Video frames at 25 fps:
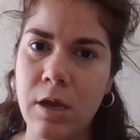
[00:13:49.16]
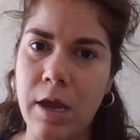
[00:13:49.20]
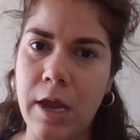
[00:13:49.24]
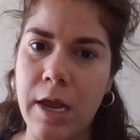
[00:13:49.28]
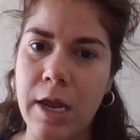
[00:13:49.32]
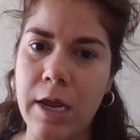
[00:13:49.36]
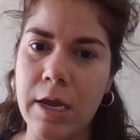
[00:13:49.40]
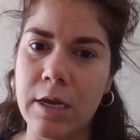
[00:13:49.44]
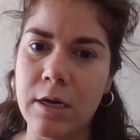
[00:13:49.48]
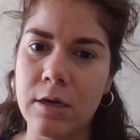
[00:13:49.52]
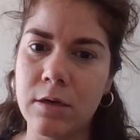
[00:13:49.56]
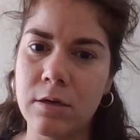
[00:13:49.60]

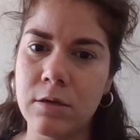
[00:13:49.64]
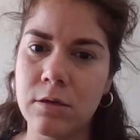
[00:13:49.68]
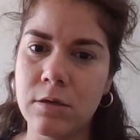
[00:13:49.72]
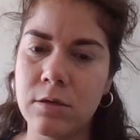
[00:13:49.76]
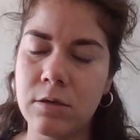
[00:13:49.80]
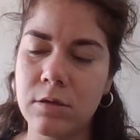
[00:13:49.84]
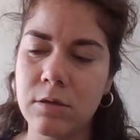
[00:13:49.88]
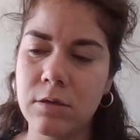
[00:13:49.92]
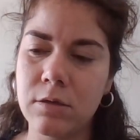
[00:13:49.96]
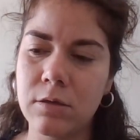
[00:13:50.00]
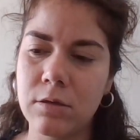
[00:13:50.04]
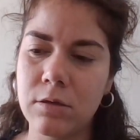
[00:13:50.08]

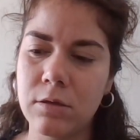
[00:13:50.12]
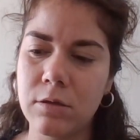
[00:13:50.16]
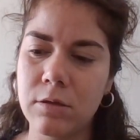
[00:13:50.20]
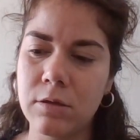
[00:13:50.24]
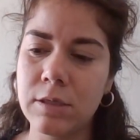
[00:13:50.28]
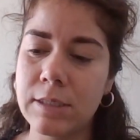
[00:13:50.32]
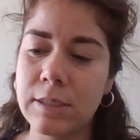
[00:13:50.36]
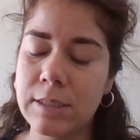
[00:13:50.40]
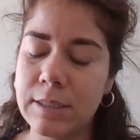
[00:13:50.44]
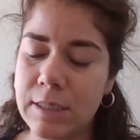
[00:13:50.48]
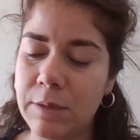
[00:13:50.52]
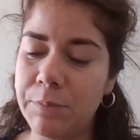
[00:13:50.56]
And
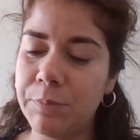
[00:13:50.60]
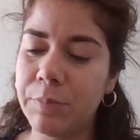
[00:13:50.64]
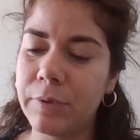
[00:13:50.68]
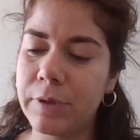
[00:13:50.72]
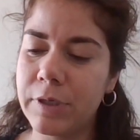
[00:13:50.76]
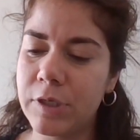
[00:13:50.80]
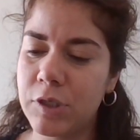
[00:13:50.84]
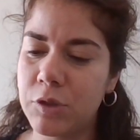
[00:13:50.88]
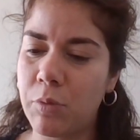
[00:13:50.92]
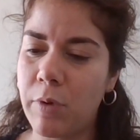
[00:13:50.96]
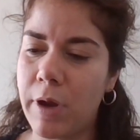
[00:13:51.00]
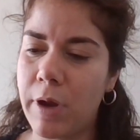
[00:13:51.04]
the
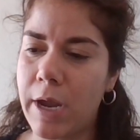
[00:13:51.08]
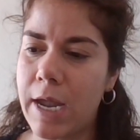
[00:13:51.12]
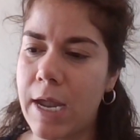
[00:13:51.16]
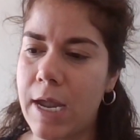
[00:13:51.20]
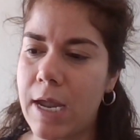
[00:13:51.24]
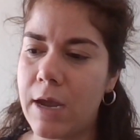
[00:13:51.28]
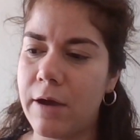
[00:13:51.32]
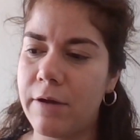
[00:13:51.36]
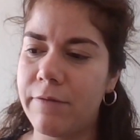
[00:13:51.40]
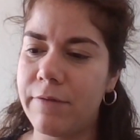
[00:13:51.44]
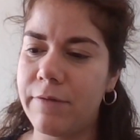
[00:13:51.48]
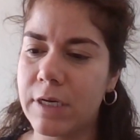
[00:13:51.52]
simplest
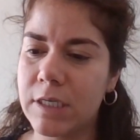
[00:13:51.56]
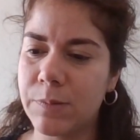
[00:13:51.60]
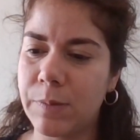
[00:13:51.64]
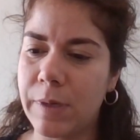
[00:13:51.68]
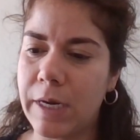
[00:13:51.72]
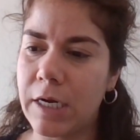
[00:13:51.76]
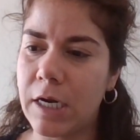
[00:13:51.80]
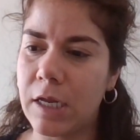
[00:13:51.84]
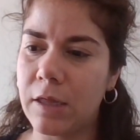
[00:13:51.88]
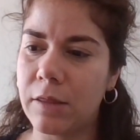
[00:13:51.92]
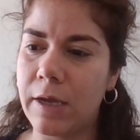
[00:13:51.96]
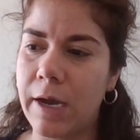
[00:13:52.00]
way of
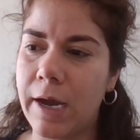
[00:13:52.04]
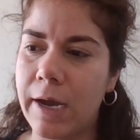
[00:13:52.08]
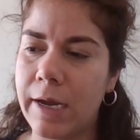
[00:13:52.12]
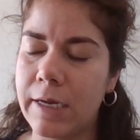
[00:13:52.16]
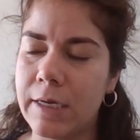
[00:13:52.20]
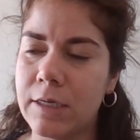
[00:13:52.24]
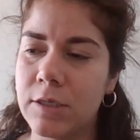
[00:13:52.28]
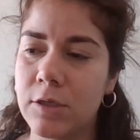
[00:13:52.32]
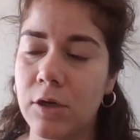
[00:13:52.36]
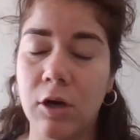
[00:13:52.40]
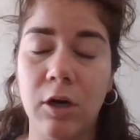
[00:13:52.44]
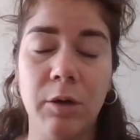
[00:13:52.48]
explaining that
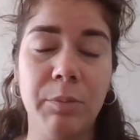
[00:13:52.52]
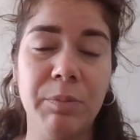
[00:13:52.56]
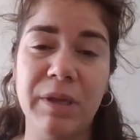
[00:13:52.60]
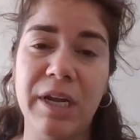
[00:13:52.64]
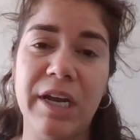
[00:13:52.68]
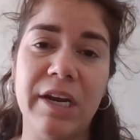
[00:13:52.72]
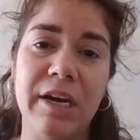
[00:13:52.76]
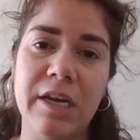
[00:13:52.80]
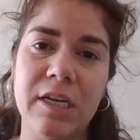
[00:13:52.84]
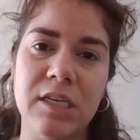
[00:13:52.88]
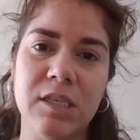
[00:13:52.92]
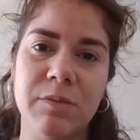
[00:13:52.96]
is our
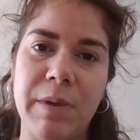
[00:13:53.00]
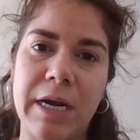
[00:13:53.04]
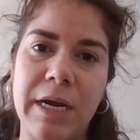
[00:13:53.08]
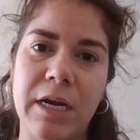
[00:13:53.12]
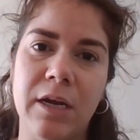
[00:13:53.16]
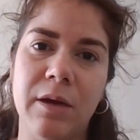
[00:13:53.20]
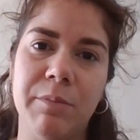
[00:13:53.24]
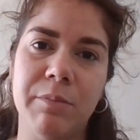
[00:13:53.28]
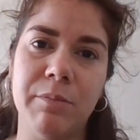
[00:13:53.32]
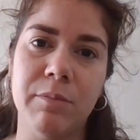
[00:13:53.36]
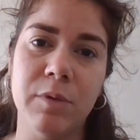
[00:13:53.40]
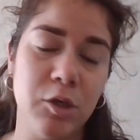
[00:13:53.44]
planet is made
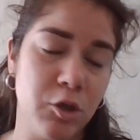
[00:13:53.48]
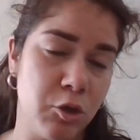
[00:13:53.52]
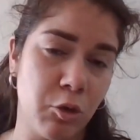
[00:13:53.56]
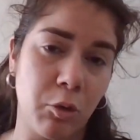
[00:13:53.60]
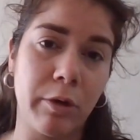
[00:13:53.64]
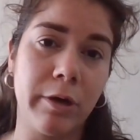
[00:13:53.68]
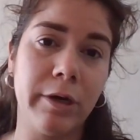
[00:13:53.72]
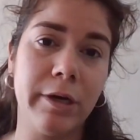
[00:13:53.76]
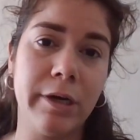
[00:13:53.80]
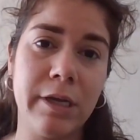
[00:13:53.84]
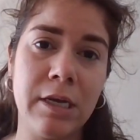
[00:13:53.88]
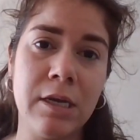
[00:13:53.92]
up
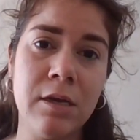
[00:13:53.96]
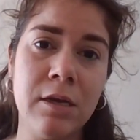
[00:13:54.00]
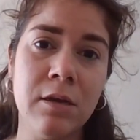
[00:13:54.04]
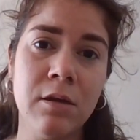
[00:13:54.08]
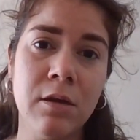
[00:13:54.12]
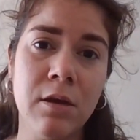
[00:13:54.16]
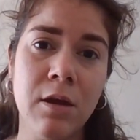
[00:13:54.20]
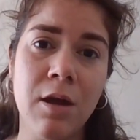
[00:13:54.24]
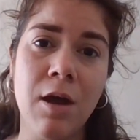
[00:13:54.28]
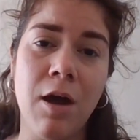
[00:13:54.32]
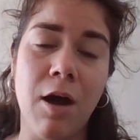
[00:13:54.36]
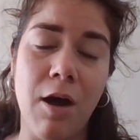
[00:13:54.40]
majority
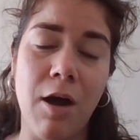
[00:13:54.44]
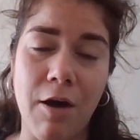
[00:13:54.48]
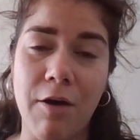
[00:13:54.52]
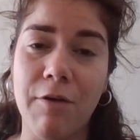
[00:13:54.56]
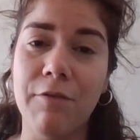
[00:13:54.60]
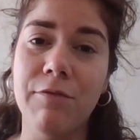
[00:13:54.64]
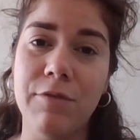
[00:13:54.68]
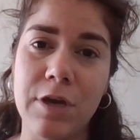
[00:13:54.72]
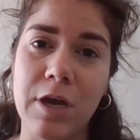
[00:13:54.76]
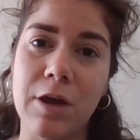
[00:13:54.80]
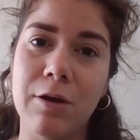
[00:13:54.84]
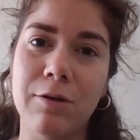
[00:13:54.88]

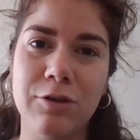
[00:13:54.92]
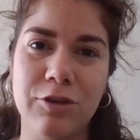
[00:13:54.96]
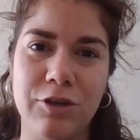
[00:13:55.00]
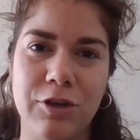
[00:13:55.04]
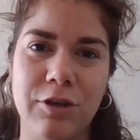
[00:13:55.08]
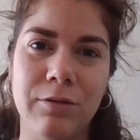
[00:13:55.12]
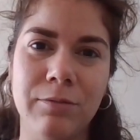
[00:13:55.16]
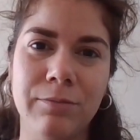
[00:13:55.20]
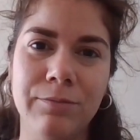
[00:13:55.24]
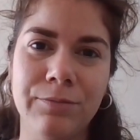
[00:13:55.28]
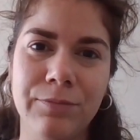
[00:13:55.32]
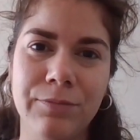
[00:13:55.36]
of the
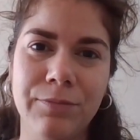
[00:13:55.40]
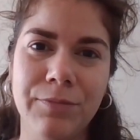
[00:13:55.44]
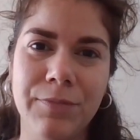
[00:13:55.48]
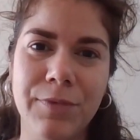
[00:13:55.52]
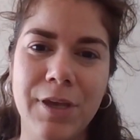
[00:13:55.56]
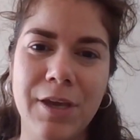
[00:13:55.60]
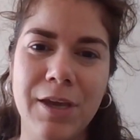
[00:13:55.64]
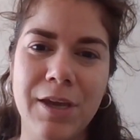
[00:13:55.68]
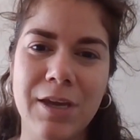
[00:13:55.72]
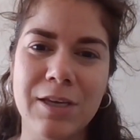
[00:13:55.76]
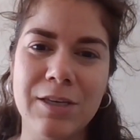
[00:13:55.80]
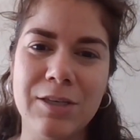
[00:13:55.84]
ocean.
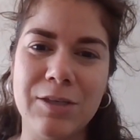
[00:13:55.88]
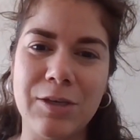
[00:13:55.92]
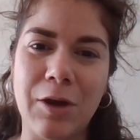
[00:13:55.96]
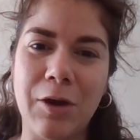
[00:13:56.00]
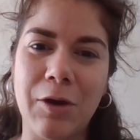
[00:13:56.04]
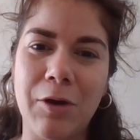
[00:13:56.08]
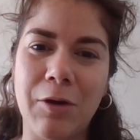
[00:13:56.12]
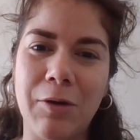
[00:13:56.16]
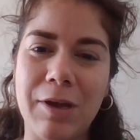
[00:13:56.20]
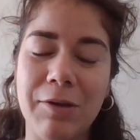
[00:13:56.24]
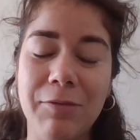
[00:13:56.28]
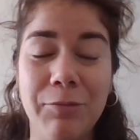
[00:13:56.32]

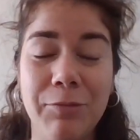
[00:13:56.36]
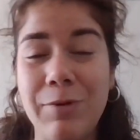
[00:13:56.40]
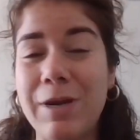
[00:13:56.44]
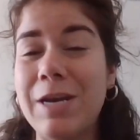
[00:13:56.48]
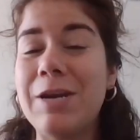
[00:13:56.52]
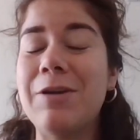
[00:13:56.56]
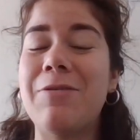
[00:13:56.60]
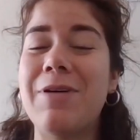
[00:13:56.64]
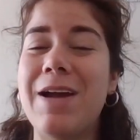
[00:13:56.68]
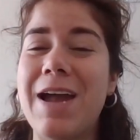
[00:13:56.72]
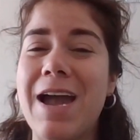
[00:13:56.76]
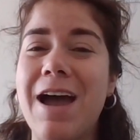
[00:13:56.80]
So if we
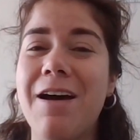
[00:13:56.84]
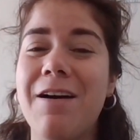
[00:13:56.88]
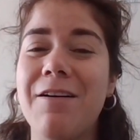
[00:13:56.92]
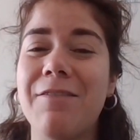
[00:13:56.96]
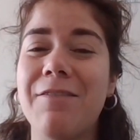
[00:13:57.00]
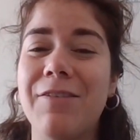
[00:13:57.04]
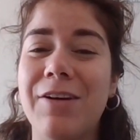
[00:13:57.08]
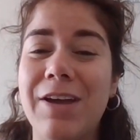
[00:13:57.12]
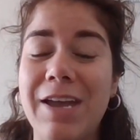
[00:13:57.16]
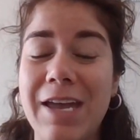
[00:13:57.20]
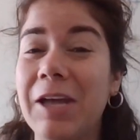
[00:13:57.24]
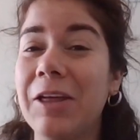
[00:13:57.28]
don't
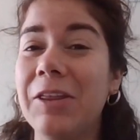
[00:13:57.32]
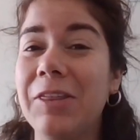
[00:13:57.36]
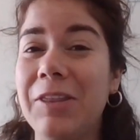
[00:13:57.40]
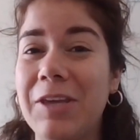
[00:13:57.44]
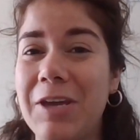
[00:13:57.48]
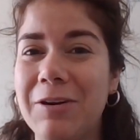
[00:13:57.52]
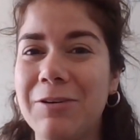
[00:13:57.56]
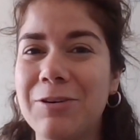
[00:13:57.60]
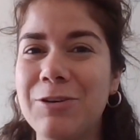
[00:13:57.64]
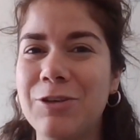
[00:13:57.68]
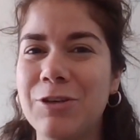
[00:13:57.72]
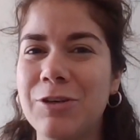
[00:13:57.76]
have a
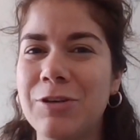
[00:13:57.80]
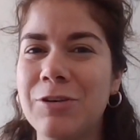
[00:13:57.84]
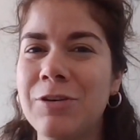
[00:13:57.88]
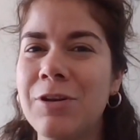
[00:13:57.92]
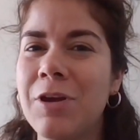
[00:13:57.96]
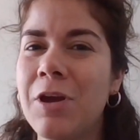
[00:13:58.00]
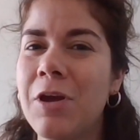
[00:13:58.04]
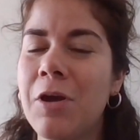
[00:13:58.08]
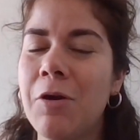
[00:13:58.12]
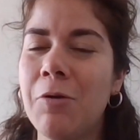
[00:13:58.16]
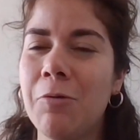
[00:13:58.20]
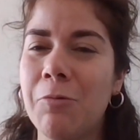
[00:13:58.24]
healthy
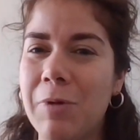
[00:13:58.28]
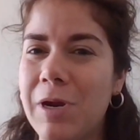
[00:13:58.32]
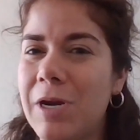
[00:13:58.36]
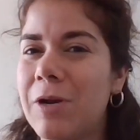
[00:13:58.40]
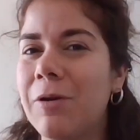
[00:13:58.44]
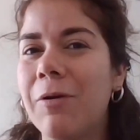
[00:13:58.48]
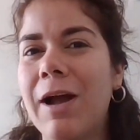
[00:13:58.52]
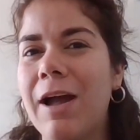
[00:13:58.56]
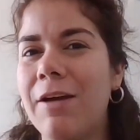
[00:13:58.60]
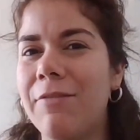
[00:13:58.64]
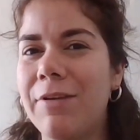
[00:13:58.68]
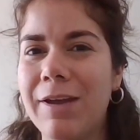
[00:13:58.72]
ocean, we
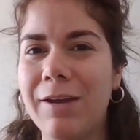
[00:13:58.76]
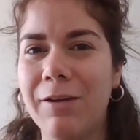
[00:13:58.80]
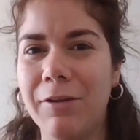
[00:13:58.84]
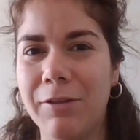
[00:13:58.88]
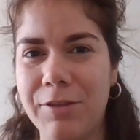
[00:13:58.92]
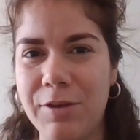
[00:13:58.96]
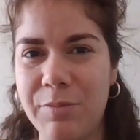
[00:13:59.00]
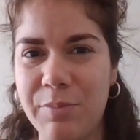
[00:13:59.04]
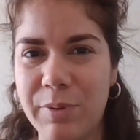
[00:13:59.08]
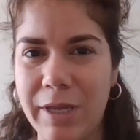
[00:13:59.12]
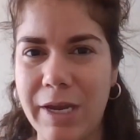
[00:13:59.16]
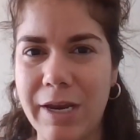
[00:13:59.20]
don't have a
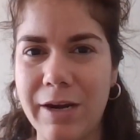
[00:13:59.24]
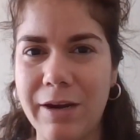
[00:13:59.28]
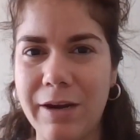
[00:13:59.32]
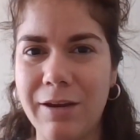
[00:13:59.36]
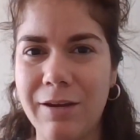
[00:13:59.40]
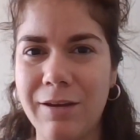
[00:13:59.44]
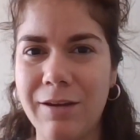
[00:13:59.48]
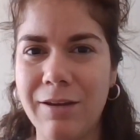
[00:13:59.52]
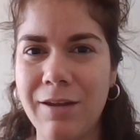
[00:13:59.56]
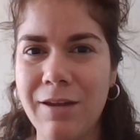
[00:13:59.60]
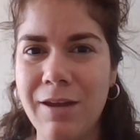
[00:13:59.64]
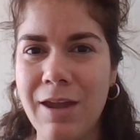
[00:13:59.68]
healthy
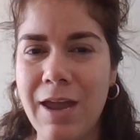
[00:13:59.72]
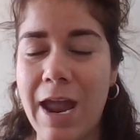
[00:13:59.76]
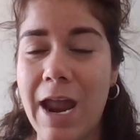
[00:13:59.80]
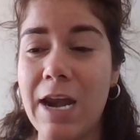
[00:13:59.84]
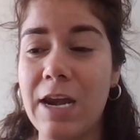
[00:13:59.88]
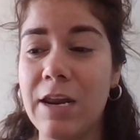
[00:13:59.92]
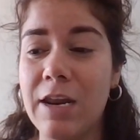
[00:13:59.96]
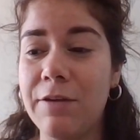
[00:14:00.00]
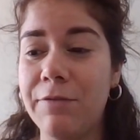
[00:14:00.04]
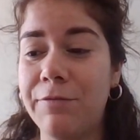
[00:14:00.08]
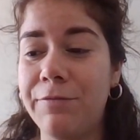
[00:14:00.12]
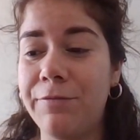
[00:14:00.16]
planet.
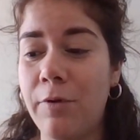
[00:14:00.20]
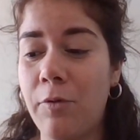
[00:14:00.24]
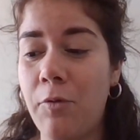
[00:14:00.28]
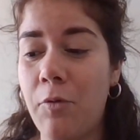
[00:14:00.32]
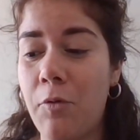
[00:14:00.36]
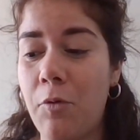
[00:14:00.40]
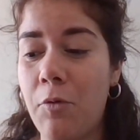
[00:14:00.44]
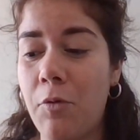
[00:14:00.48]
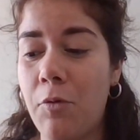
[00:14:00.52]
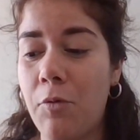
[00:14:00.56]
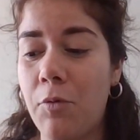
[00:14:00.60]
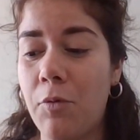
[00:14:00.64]
And
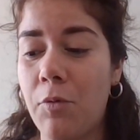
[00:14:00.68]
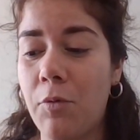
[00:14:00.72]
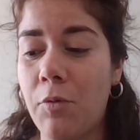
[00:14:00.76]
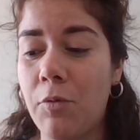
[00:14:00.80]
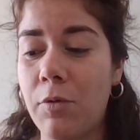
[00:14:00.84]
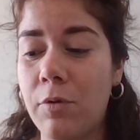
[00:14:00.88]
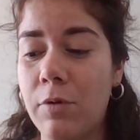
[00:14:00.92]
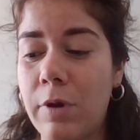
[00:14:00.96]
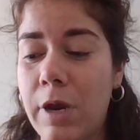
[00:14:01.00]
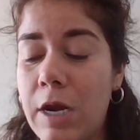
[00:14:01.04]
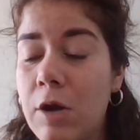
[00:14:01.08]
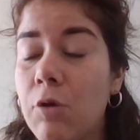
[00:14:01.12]

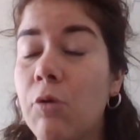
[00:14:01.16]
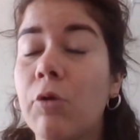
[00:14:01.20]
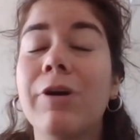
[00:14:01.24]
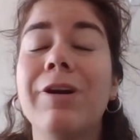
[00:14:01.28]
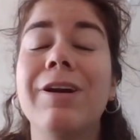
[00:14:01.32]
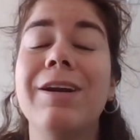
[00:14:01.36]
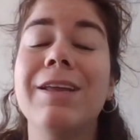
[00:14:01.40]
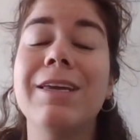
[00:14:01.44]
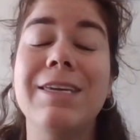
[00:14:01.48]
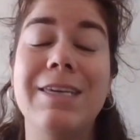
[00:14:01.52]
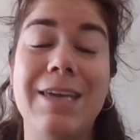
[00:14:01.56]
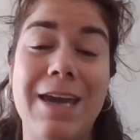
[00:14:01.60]
in
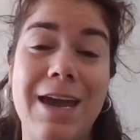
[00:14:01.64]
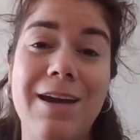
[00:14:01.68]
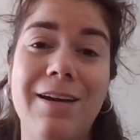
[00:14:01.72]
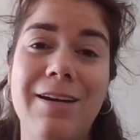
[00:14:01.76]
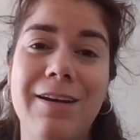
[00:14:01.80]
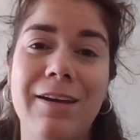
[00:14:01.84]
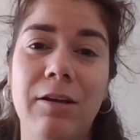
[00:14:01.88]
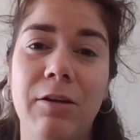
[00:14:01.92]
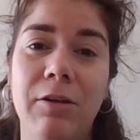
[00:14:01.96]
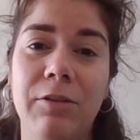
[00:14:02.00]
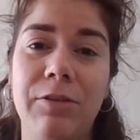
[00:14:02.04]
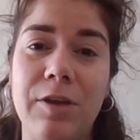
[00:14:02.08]
order to get
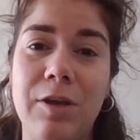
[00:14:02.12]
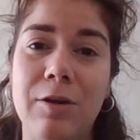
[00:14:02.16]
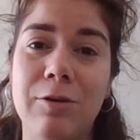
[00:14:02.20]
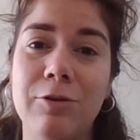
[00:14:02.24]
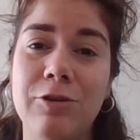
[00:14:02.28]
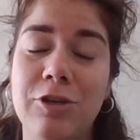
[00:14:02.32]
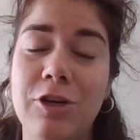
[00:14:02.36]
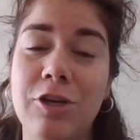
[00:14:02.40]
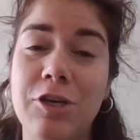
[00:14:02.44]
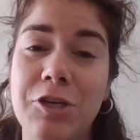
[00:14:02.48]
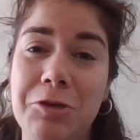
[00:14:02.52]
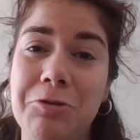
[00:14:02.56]
a healthy
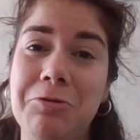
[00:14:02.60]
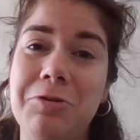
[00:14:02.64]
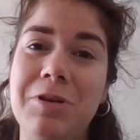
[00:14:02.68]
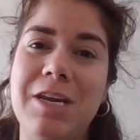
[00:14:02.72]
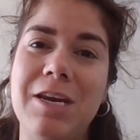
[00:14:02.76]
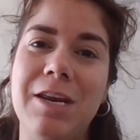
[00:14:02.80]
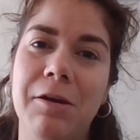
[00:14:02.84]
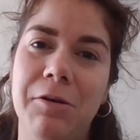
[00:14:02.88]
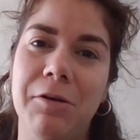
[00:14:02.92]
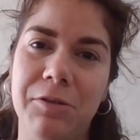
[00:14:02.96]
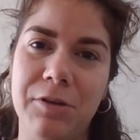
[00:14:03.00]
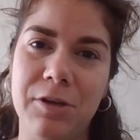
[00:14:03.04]
ocean, you
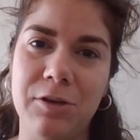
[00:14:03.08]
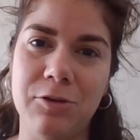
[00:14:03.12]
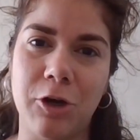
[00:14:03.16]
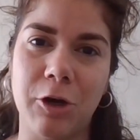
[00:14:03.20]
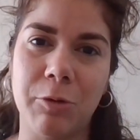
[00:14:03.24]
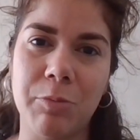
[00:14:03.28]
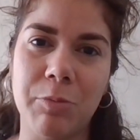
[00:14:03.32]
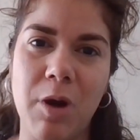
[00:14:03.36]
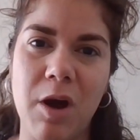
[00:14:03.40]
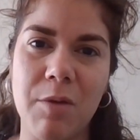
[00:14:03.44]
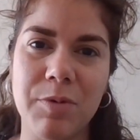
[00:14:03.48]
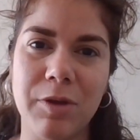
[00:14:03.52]
need healthy
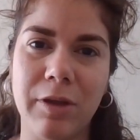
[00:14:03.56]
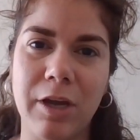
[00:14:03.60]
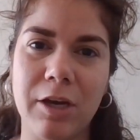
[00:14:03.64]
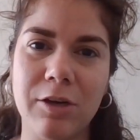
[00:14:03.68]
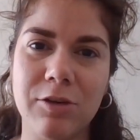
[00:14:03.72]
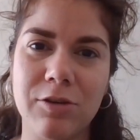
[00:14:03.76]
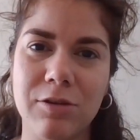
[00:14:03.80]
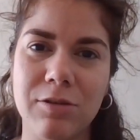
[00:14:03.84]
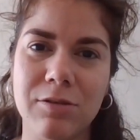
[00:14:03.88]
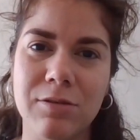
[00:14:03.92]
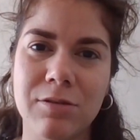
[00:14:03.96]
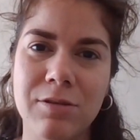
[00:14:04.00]
shark
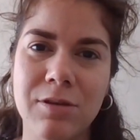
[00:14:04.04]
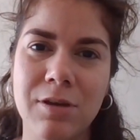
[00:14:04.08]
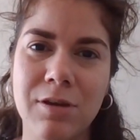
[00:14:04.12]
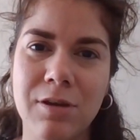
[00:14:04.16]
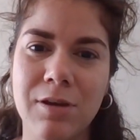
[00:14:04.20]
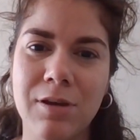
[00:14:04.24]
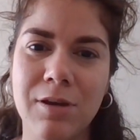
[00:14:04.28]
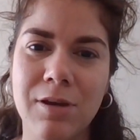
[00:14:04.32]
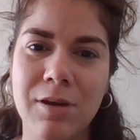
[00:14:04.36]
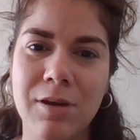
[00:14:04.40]
populations,